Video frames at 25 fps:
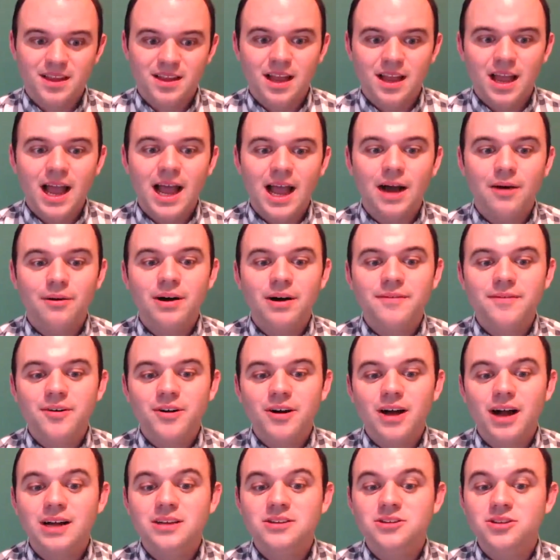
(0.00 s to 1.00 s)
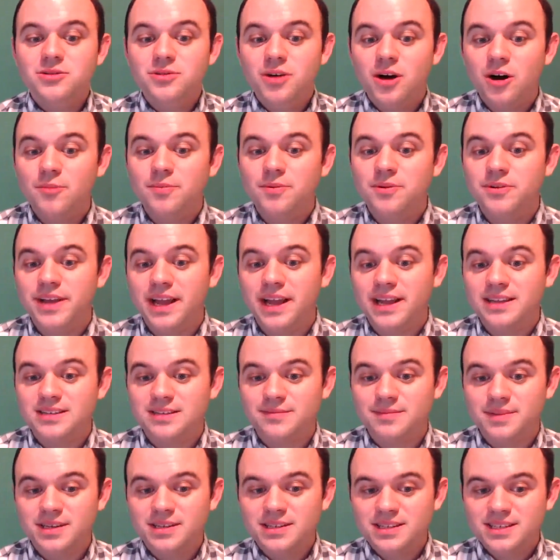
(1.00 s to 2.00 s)
However, I do hope you gain
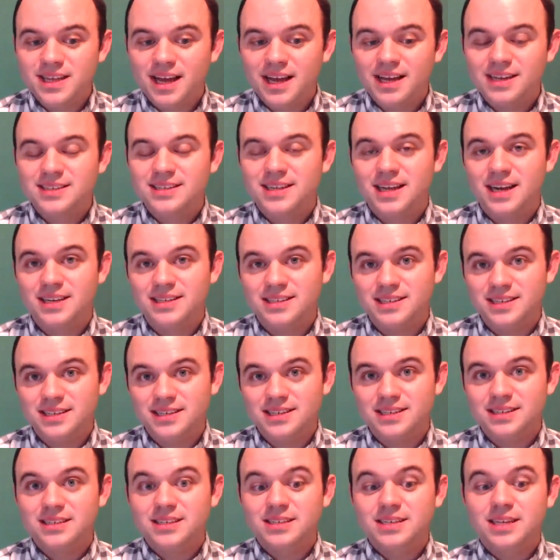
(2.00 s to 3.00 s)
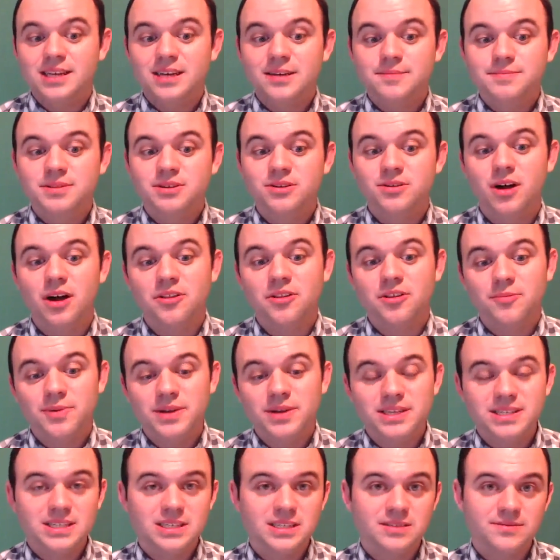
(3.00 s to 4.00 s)
some insights, ideas, tips, or other
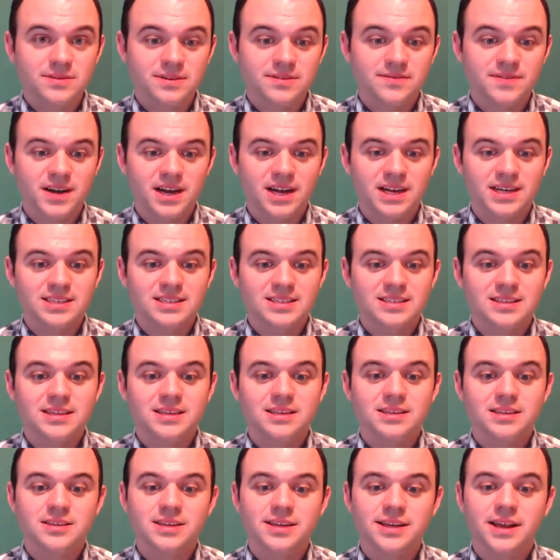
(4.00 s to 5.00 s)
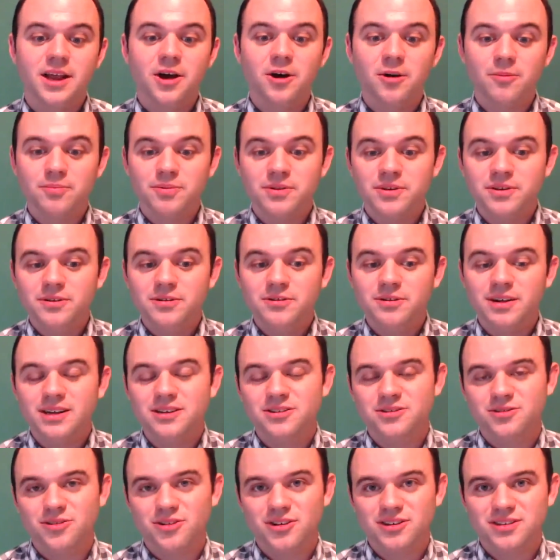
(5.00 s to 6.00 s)
pieces of advice that can help you and
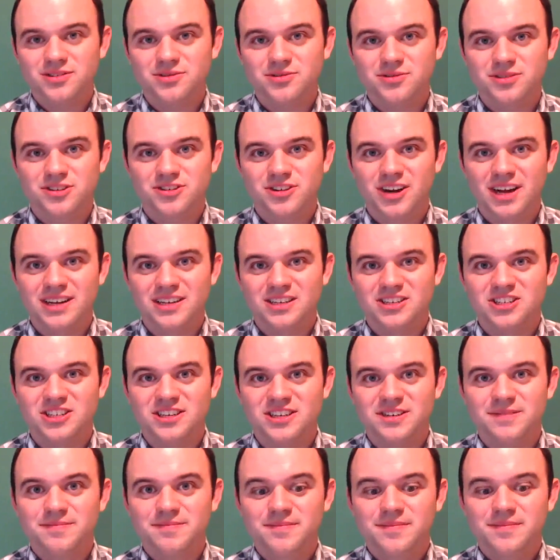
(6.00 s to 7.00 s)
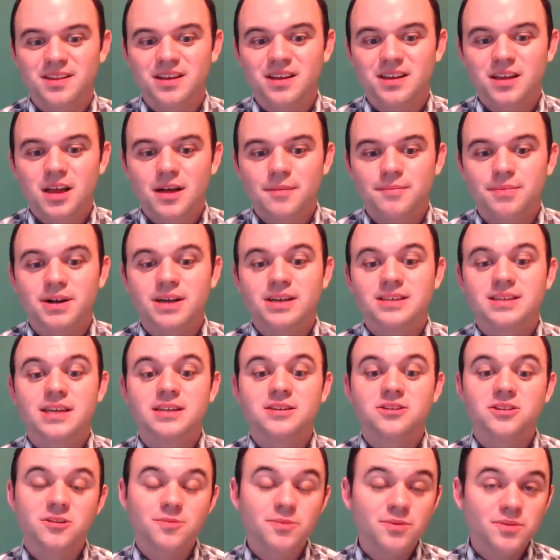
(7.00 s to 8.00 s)
your law school strategy. Because I
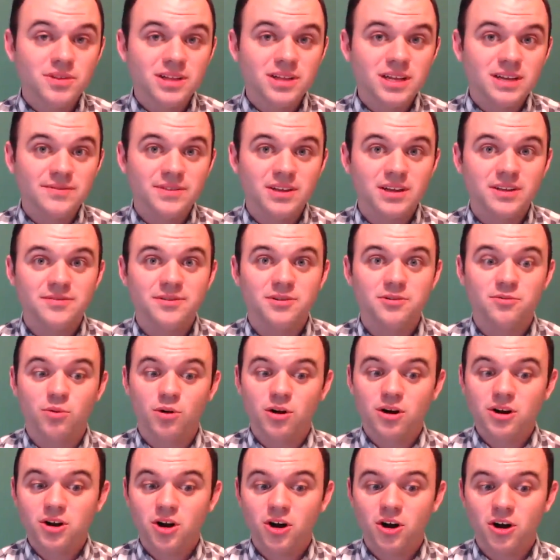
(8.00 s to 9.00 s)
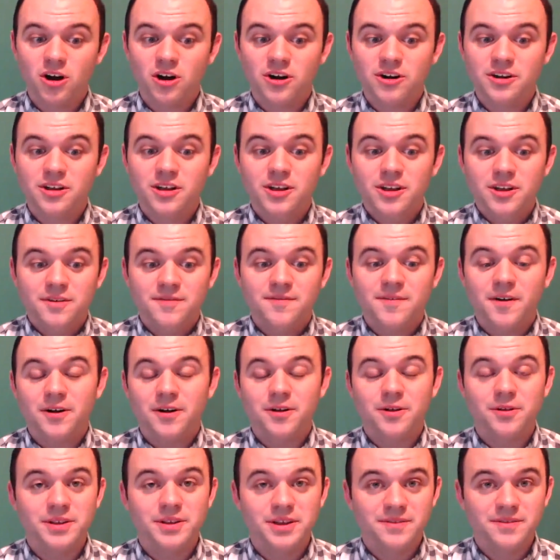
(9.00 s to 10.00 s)
do believe that if you work hard,
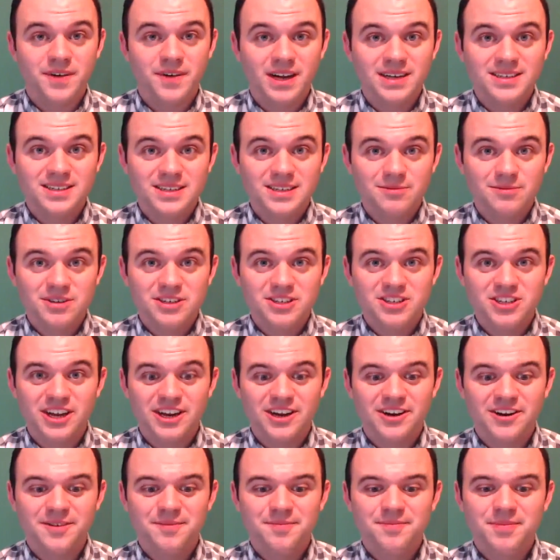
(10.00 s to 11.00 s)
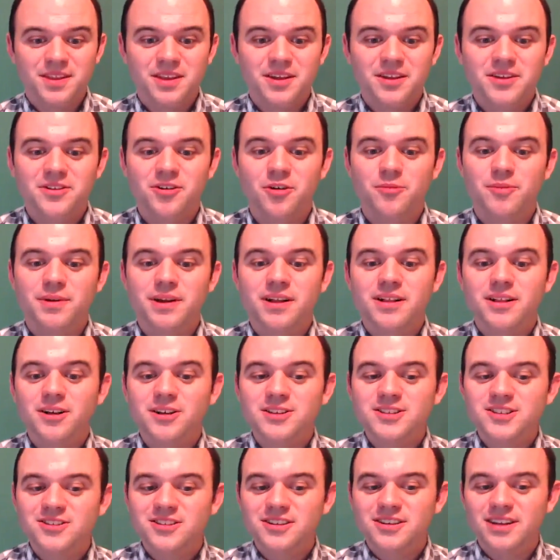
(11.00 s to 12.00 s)
follow the advice that we share, you'll be
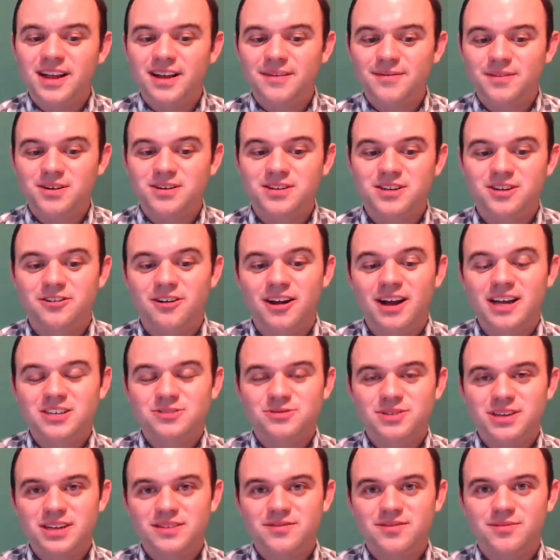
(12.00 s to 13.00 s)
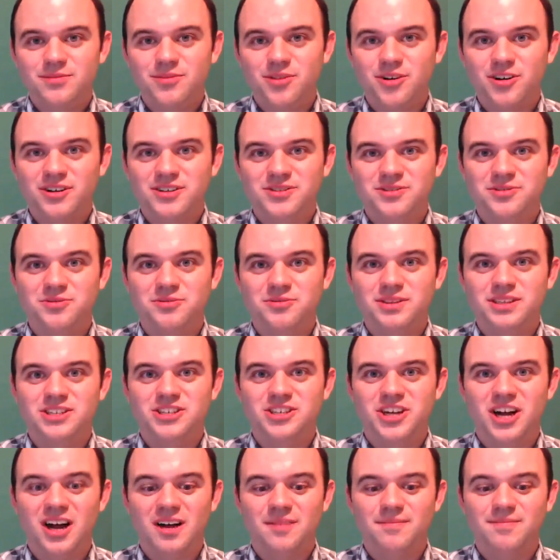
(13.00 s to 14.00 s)
closer than ever to graduating from law school with a
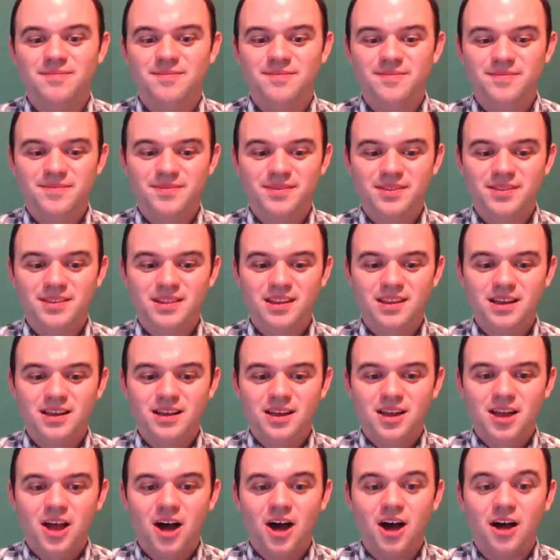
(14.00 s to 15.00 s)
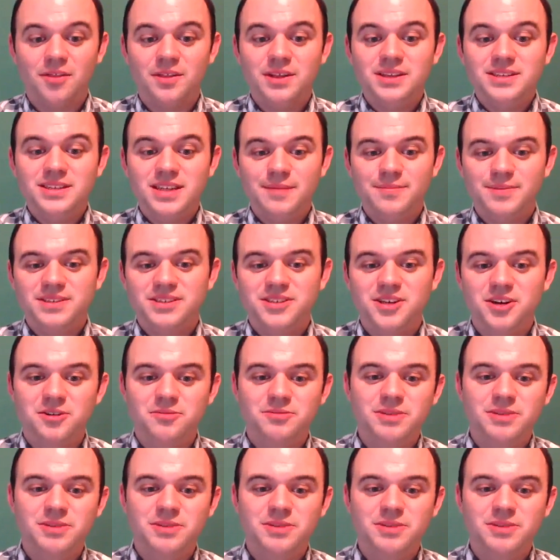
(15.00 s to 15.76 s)
job. On this episode, we